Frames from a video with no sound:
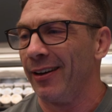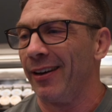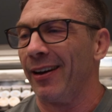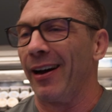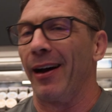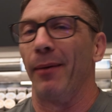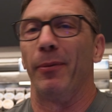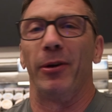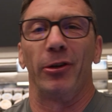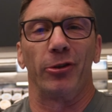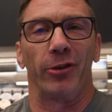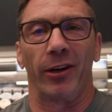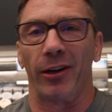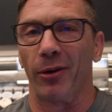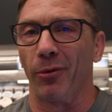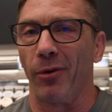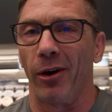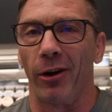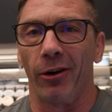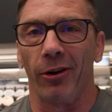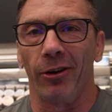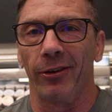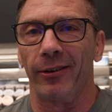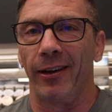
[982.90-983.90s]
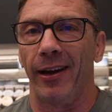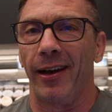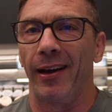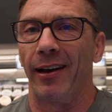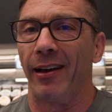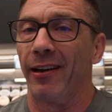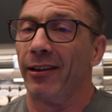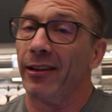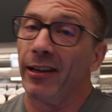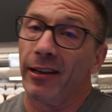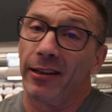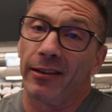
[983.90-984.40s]
I've been drinking water all day,
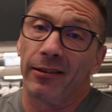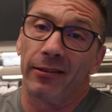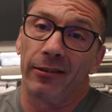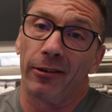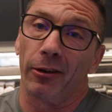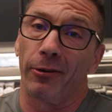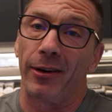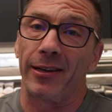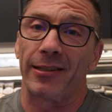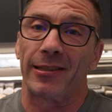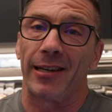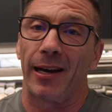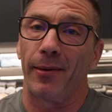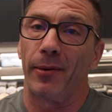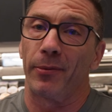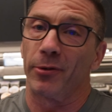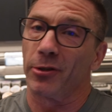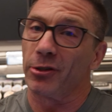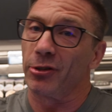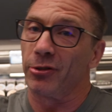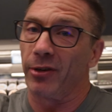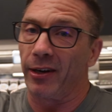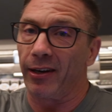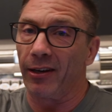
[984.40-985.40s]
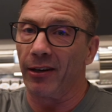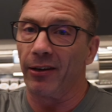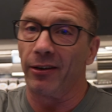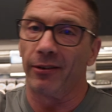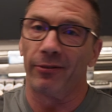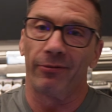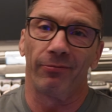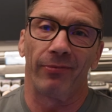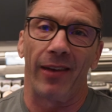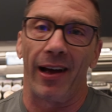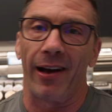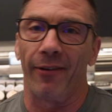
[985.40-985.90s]
and then the rest of the time I'm just drinking
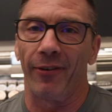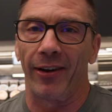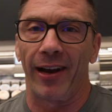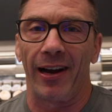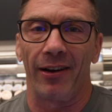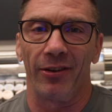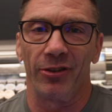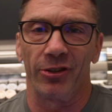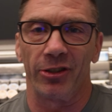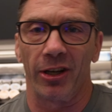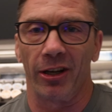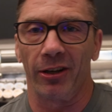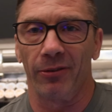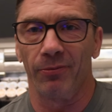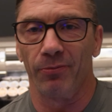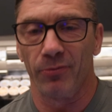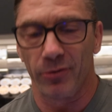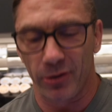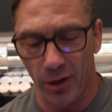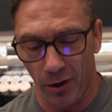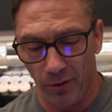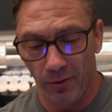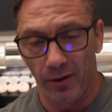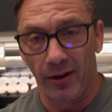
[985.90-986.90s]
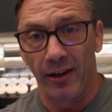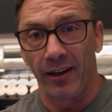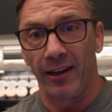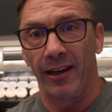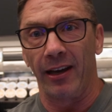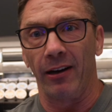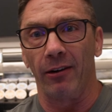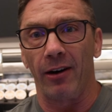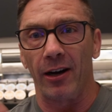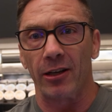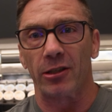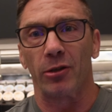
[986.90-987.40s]
out of a gallon jug. So
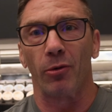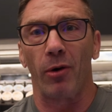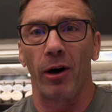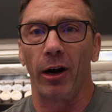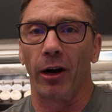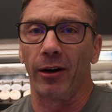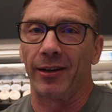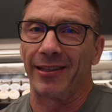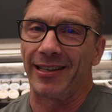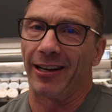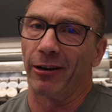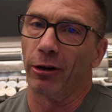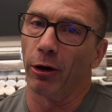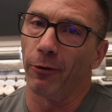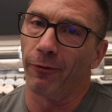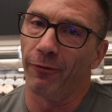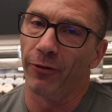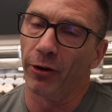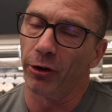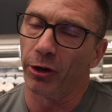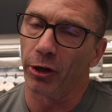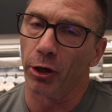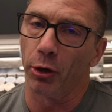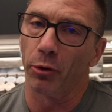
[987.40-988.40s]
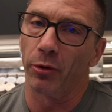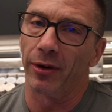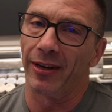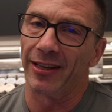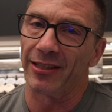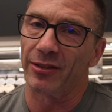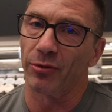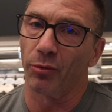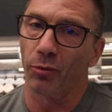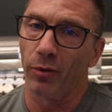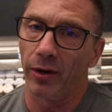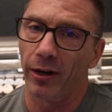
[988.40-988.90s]
get lots of water because that'll help fill you
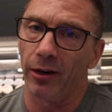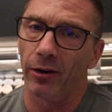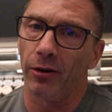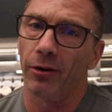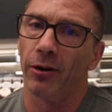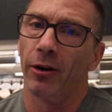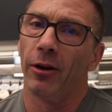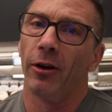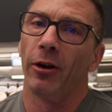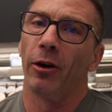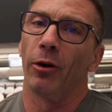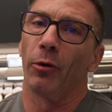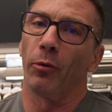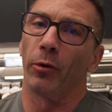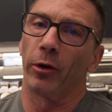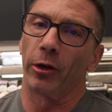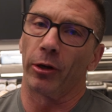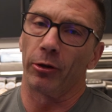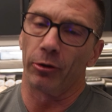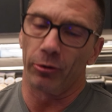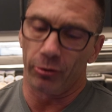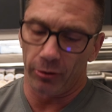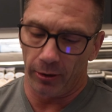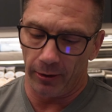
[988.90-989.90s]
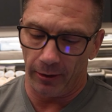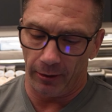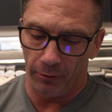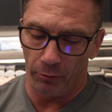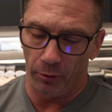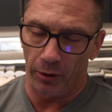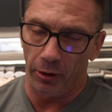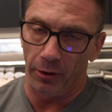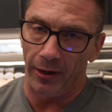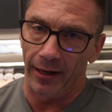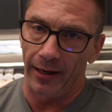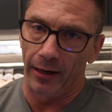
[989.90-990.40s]
as well when
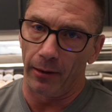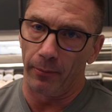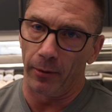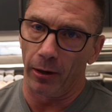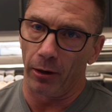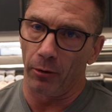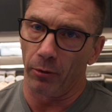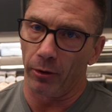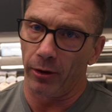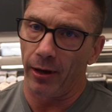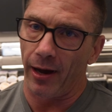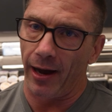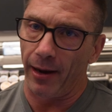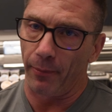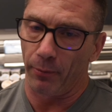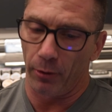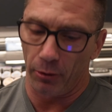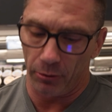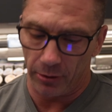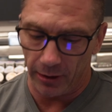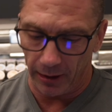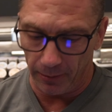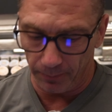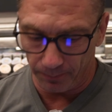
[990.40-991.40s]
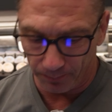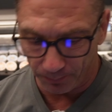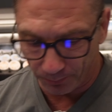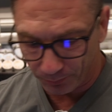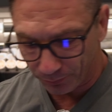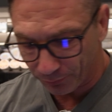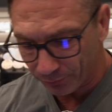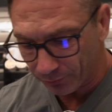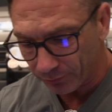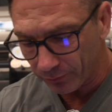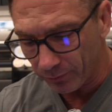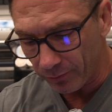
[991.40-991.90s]
you eat a meal with high protein.
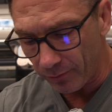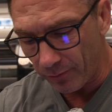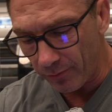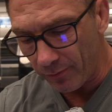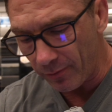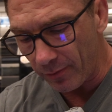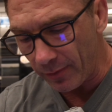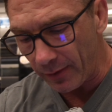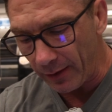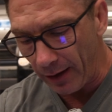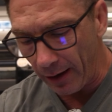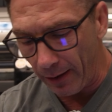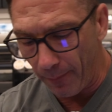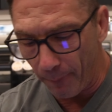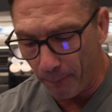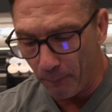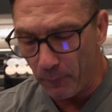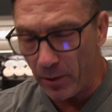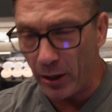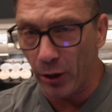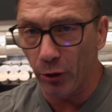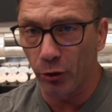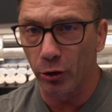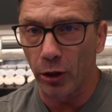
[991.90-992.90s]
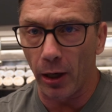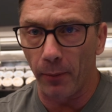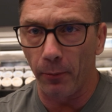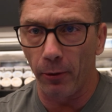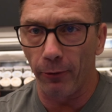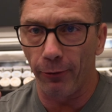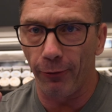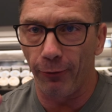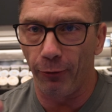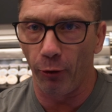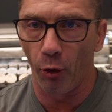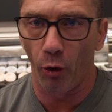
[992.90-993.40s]
Meal number
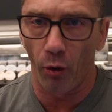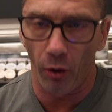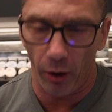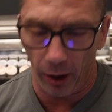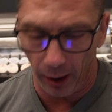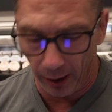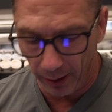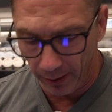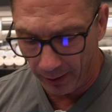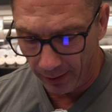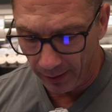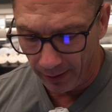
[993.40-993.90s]
4.